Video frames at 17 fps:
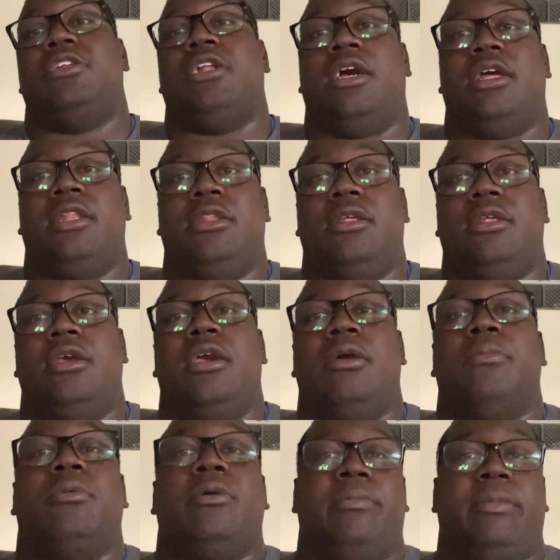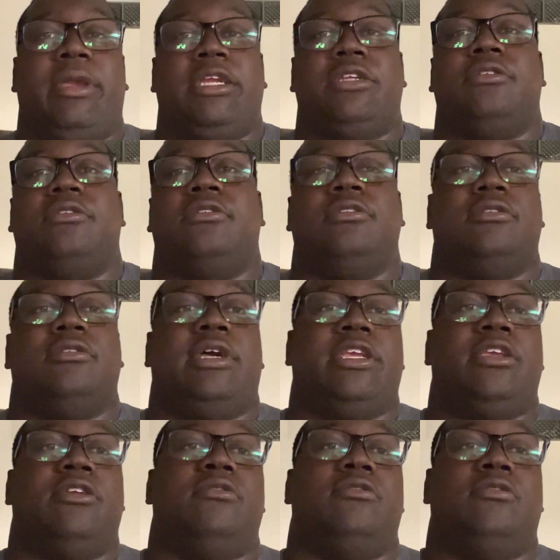on, but make sure
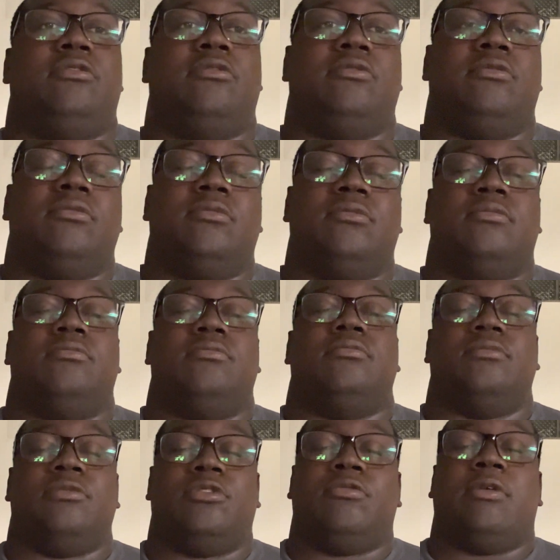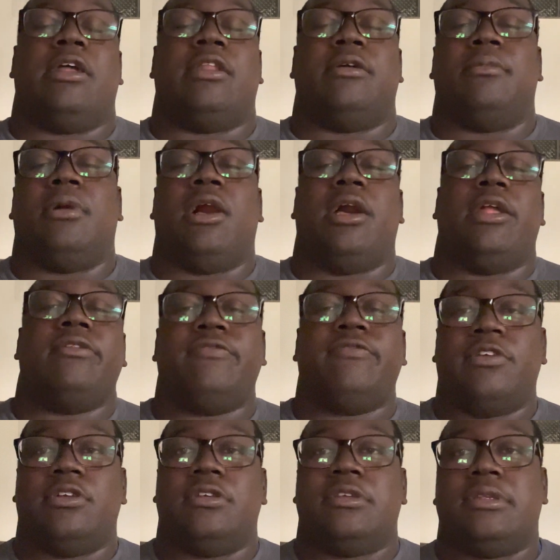you do thread them on
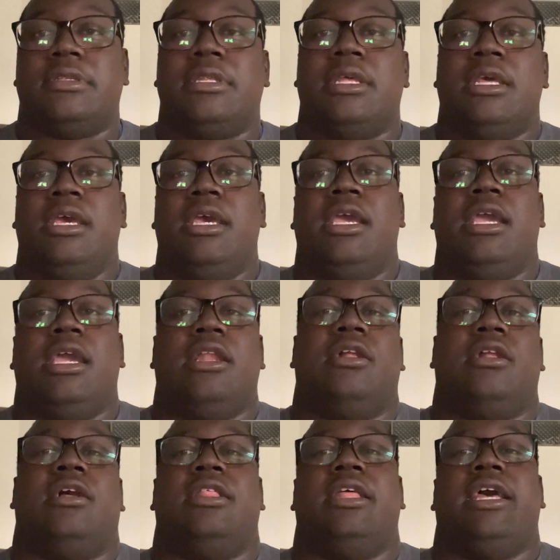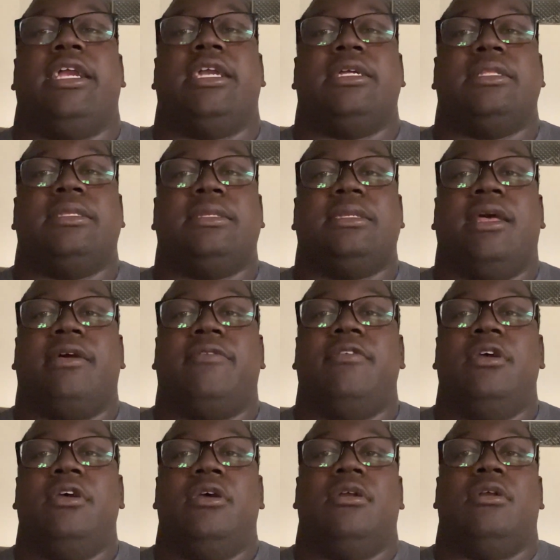first and all that good stuff.
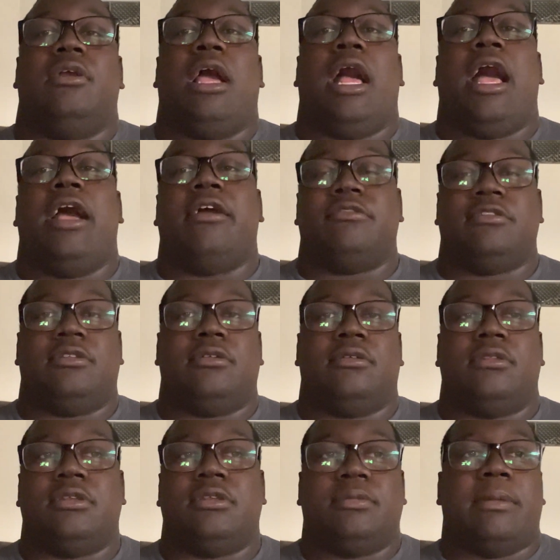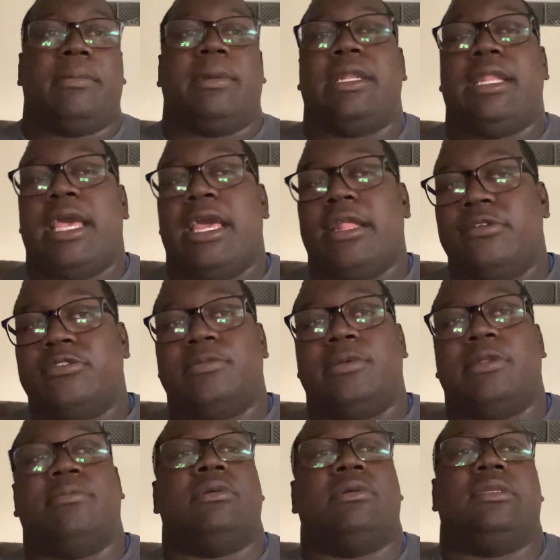I was told this by my dad, who's been
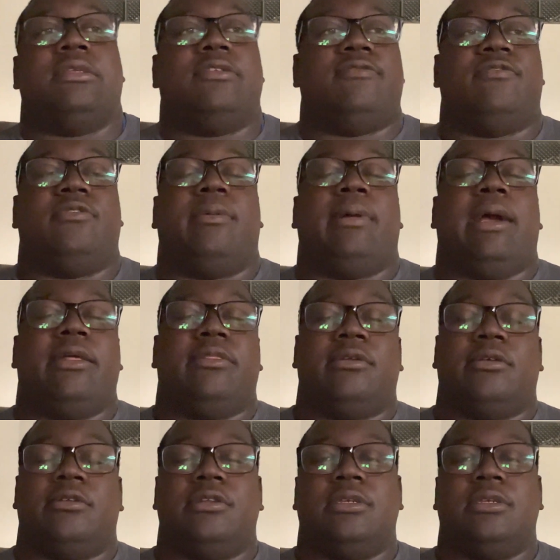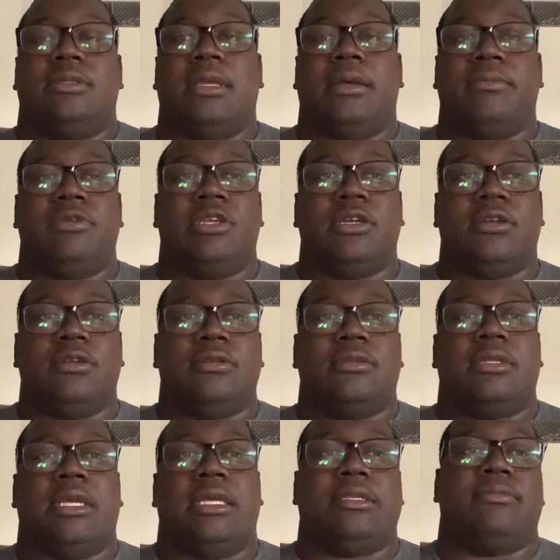in business for about 30-something
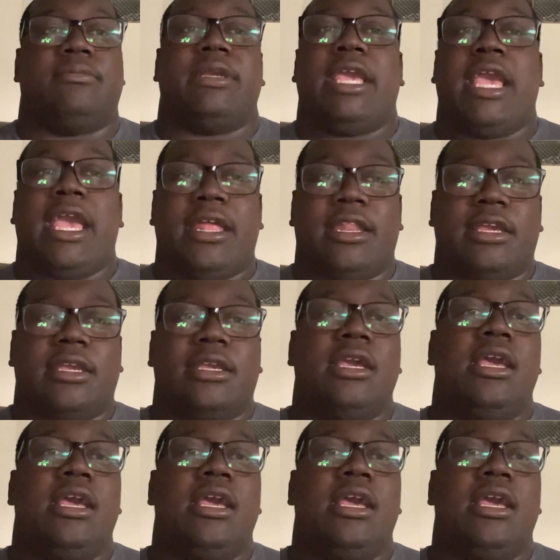years as a mechanic,